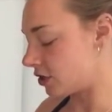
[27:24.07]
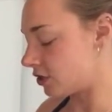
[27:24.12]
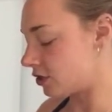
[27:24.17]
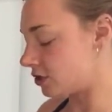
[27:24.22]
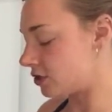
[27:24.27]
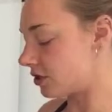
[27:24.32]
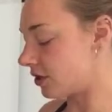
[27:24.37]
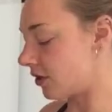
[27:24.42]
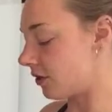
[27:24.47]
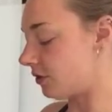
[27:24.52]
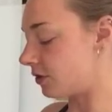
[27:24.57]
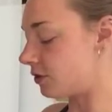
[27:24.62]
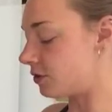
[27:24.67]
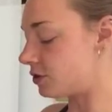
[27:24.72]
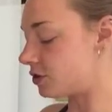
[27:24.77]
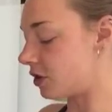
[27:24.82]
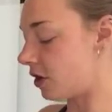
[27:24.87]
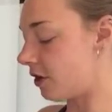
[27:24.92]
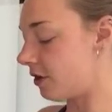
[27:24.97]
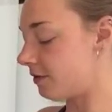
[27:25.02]
So you
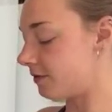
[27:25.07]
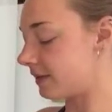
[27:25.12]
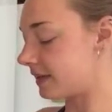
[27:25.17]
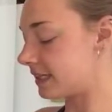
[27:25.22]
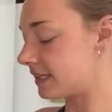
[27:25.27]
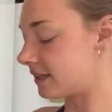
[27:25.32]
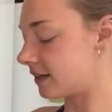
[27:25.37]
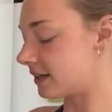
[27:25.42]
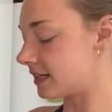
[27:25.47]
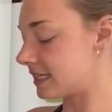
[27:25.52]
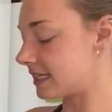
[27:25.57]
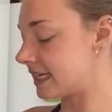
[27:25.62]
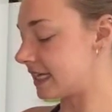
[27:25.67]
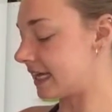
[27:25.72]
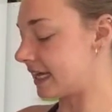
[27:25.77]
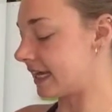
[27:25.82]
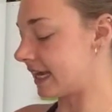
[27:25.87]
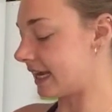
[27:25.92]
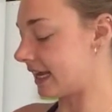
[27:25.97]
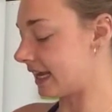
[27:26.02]
should hopefully start to
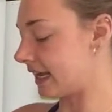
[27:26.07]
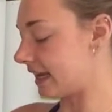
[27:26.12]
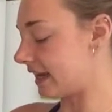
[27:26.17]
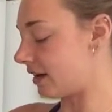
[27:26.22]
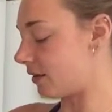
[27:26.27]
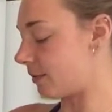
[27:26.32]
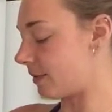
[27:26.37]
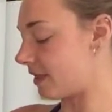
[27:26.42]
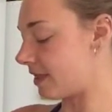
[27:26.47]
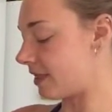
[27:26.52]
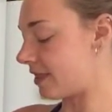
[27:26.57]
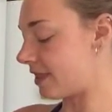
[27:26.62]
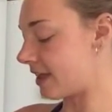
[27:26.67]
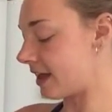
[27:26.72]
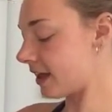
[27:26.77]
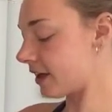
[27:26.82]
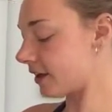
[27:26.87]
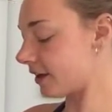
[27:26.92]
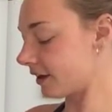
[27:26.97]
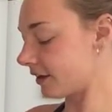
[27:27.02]
see it getting a little bit
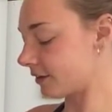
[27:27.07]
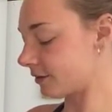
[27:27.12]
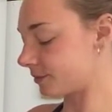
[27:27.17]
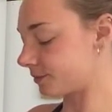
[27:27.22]
thicker.